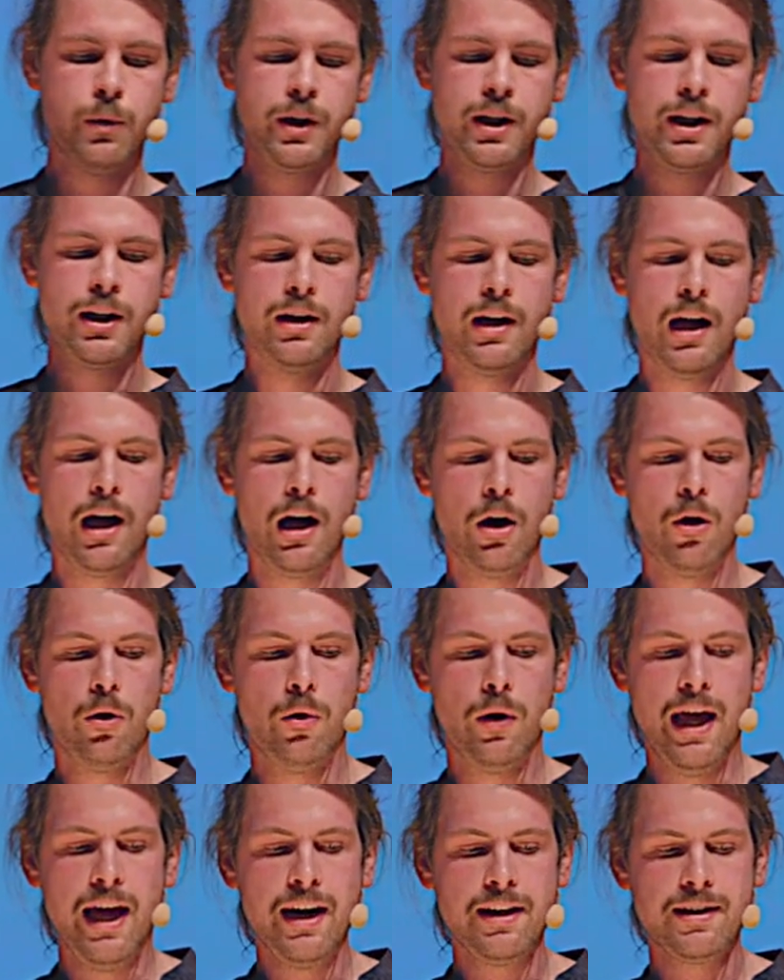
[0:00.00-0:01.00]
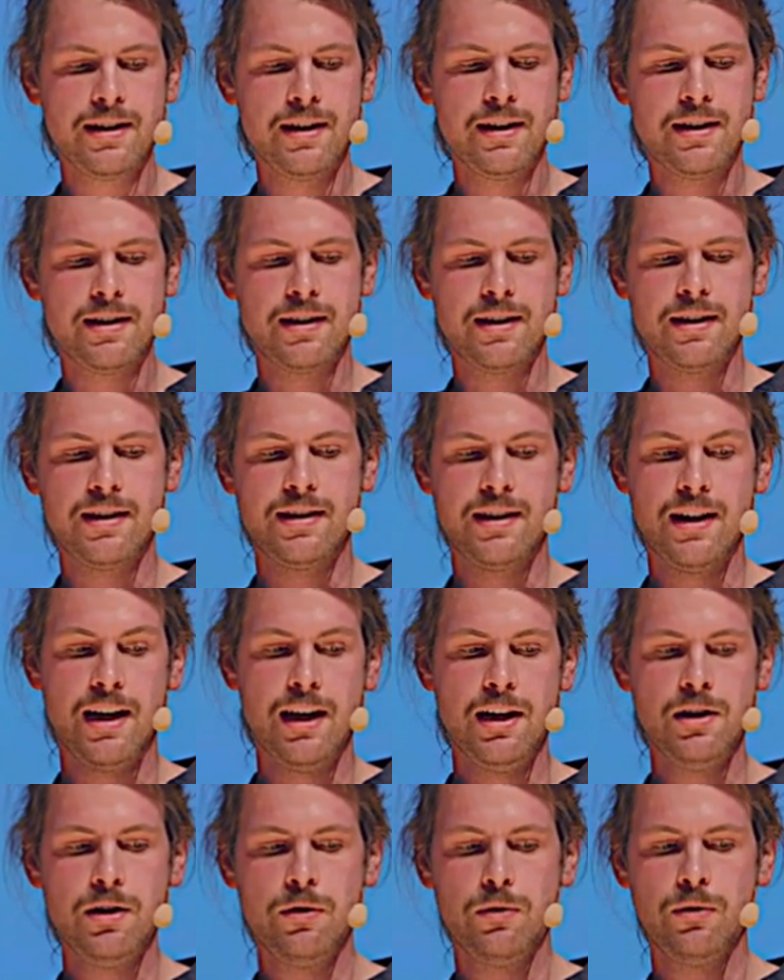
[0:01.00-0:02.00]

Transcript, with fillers: we can now access the state.